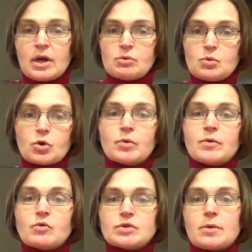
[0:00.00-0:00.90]
And we work
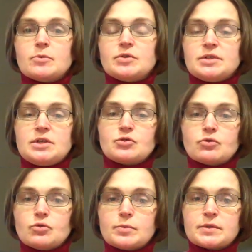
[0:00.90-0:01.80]
with those other disease
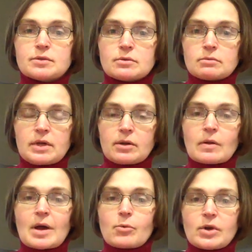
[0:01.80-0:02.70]
groups in
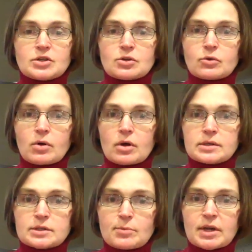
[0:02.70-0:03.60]
collaboration
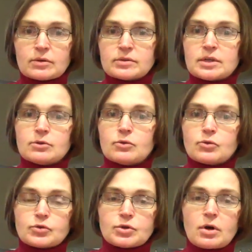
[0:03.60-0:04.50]
across the medical center in
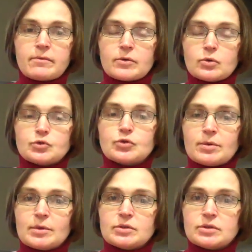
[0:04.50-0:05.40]
order to offer those
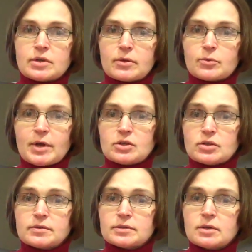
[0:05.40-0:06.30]
treatments to other
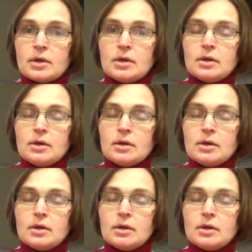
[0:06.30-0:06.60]
patients.